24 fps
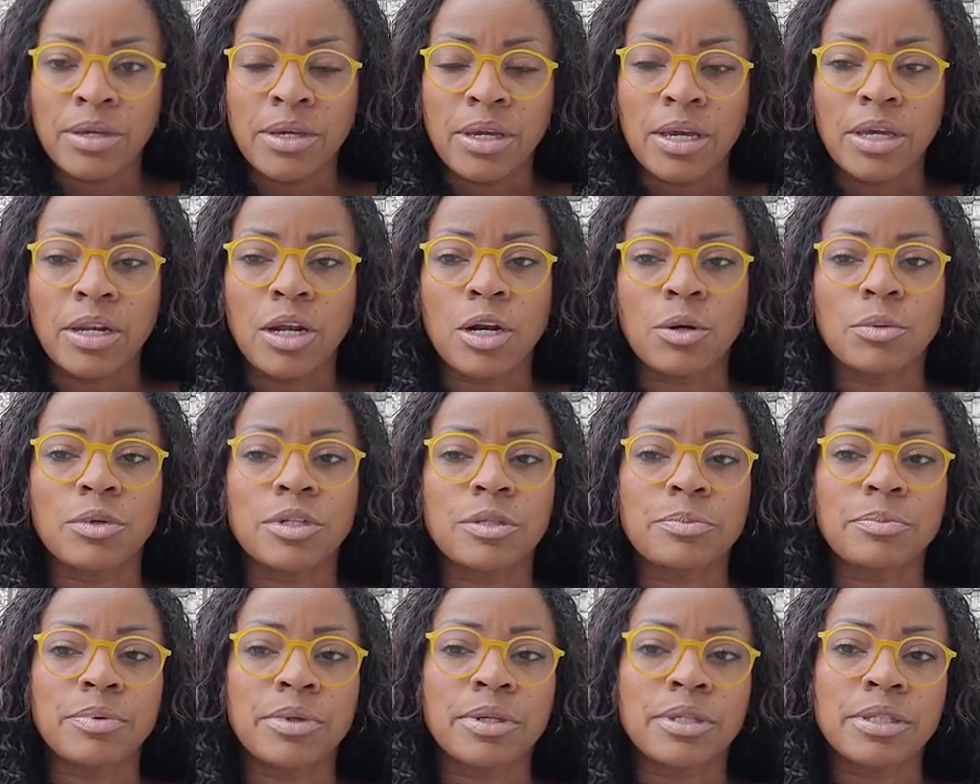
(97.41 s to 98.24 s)
And her
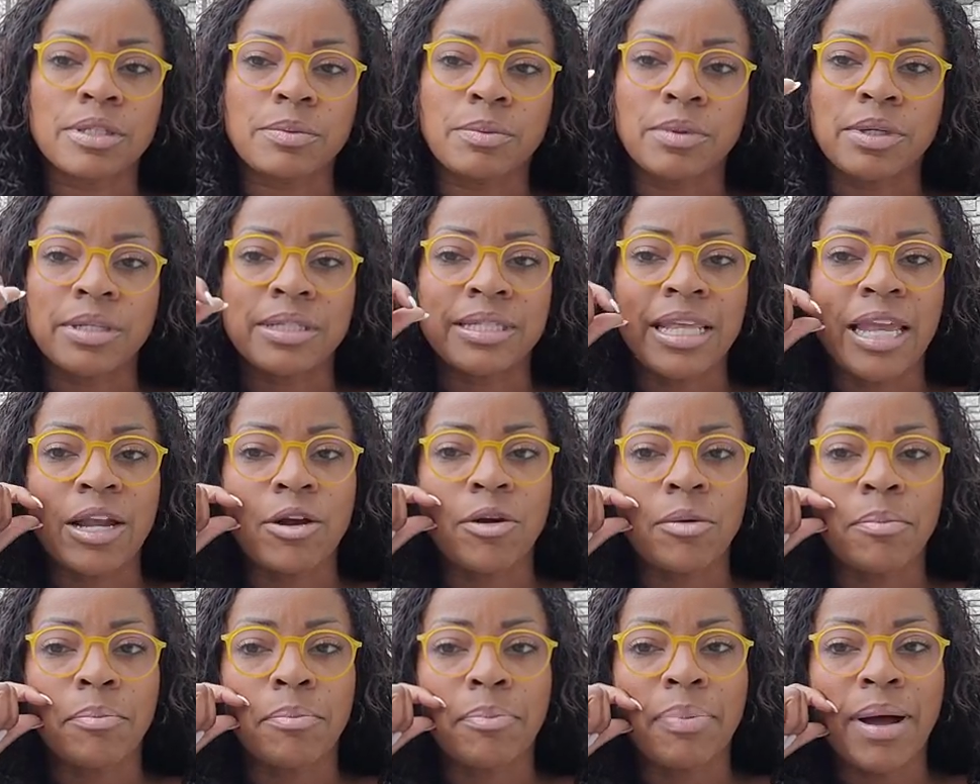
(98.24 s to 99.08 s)
response was, they
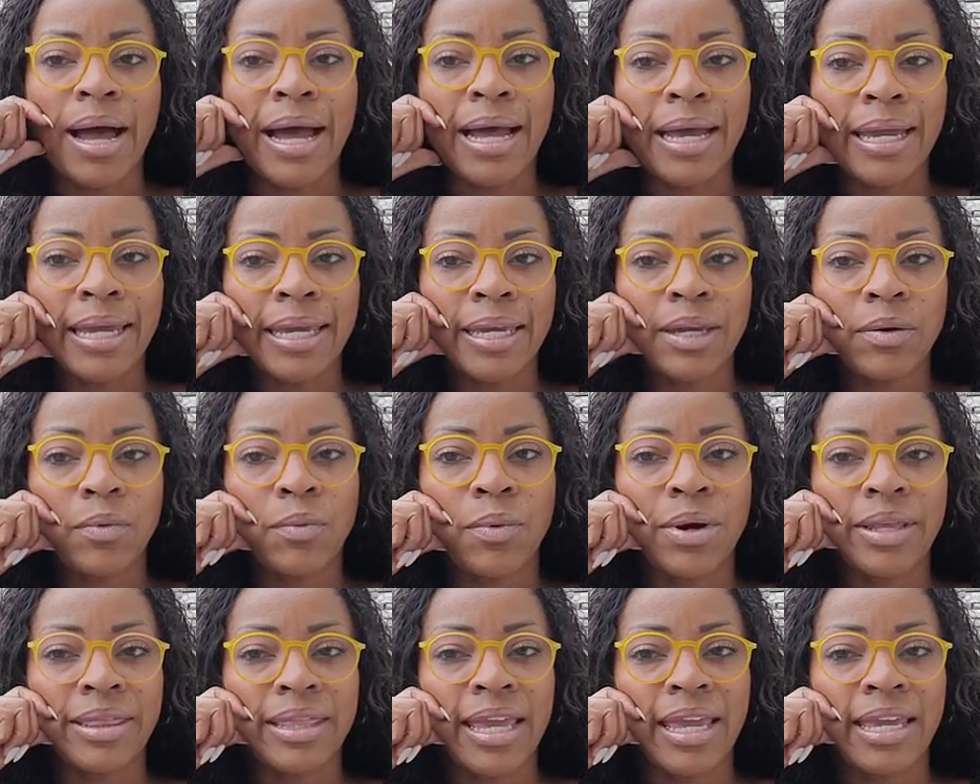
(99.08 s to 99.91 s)
are buying
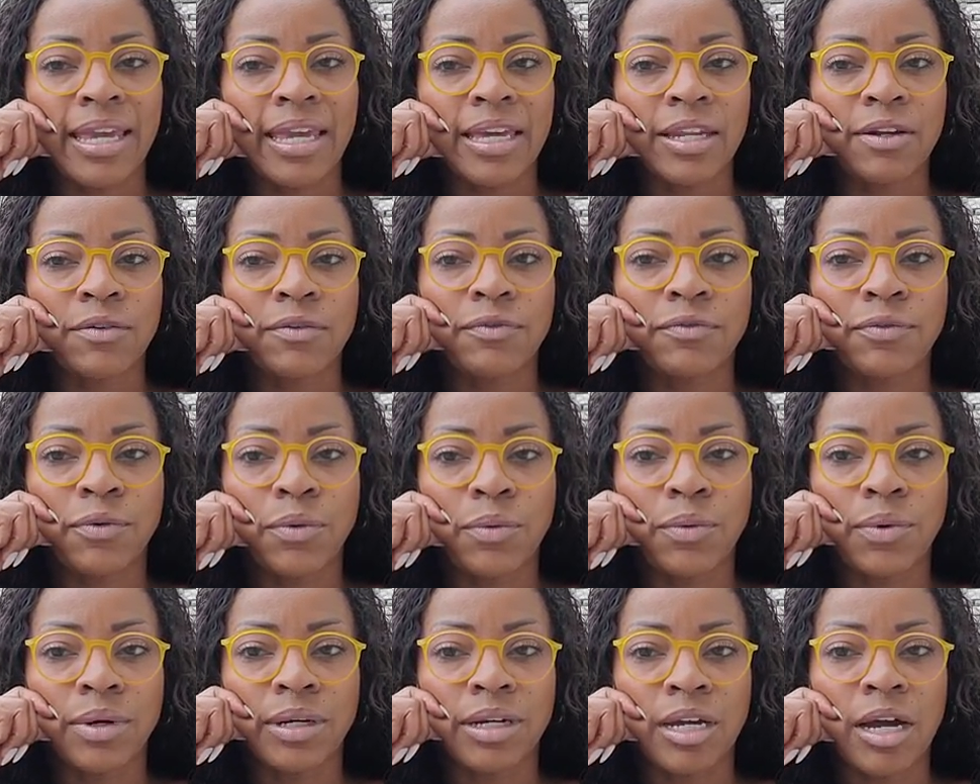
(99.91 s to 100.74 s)
what they can afford.